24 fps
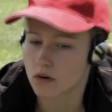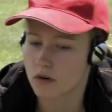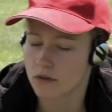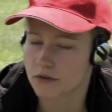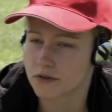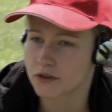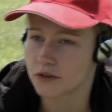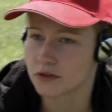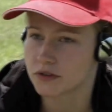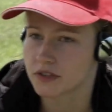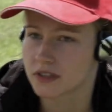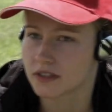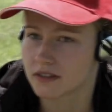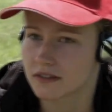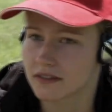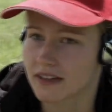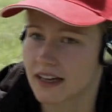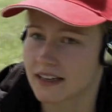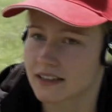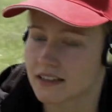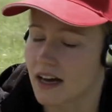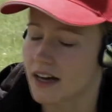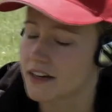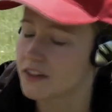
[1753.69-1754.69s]
using
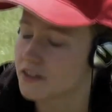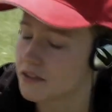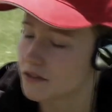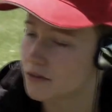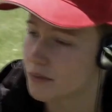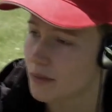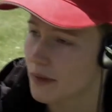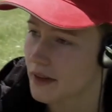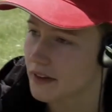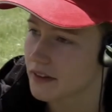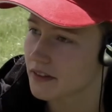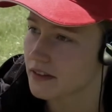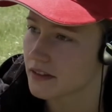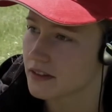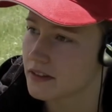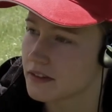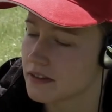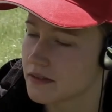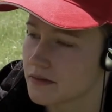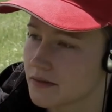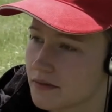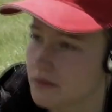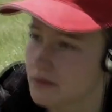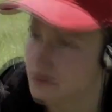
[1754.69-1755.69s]
that kind of
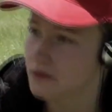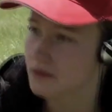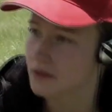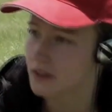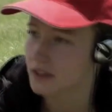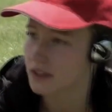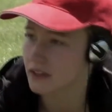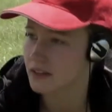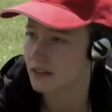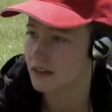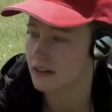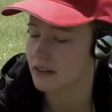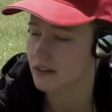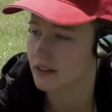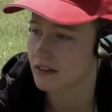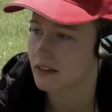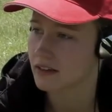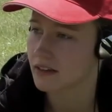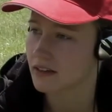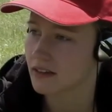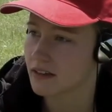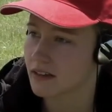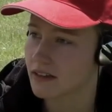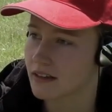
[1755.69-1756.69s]
method here
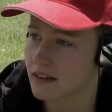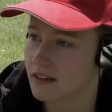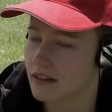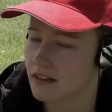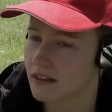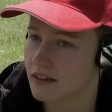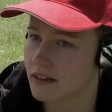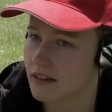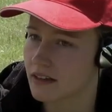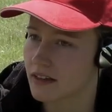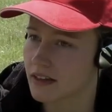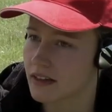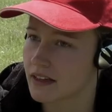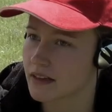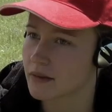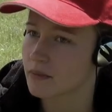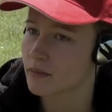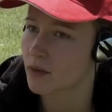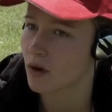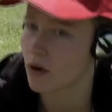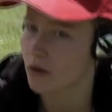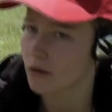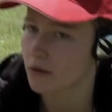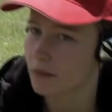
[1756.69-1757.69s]
in
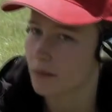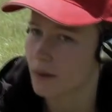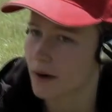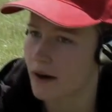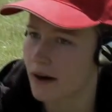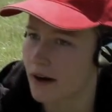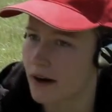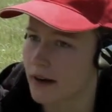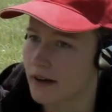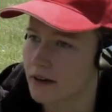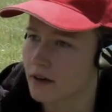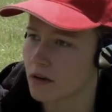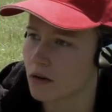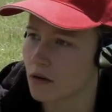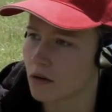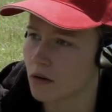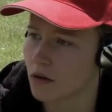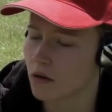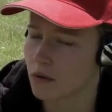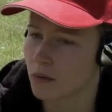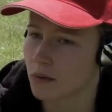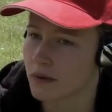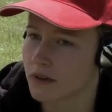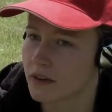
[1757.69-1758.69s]
Blockupy
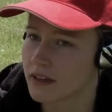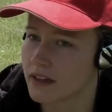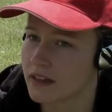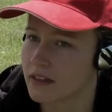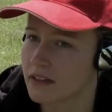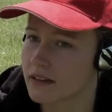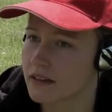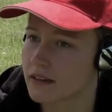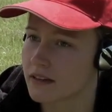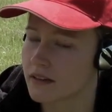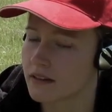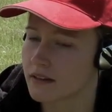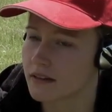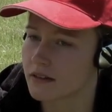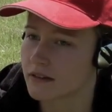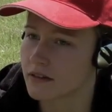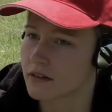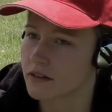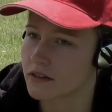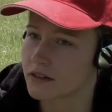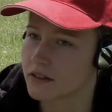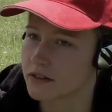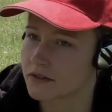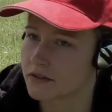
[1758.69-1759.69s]
or within
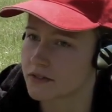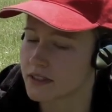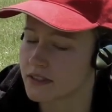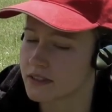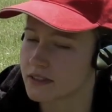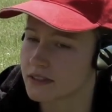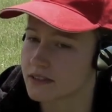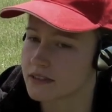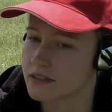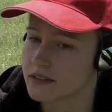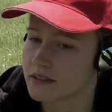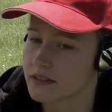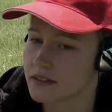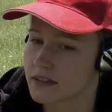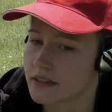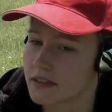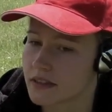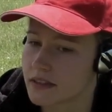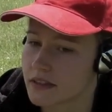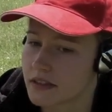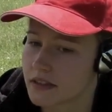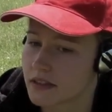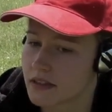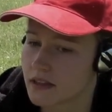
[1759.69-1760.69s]
the different
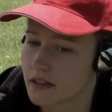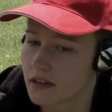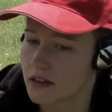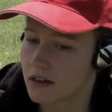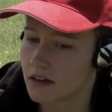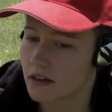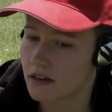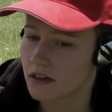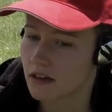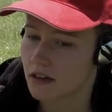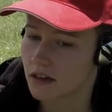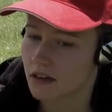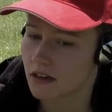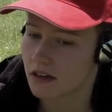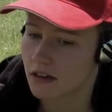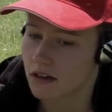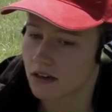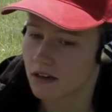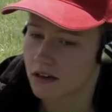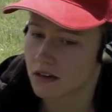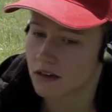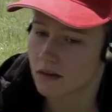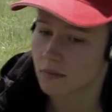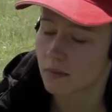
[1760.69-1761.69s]

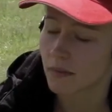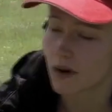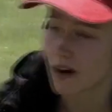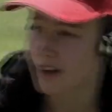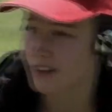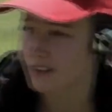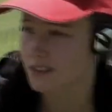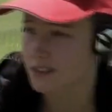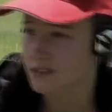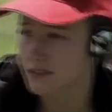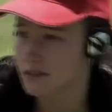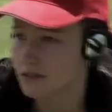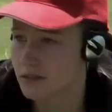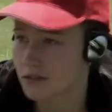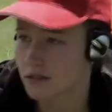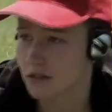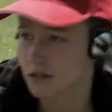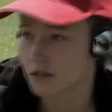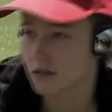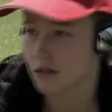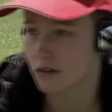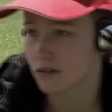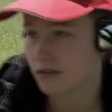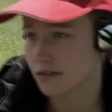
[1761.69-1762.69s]
parts
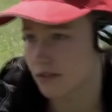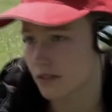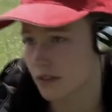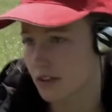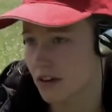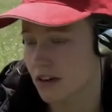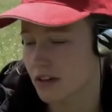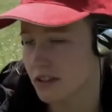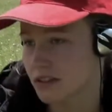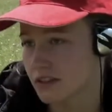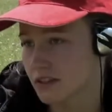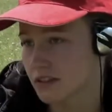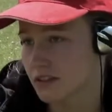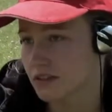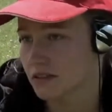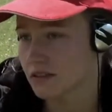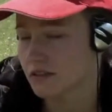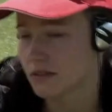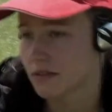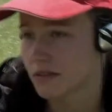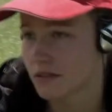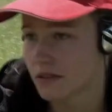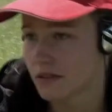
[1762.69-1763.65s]
of the coalition?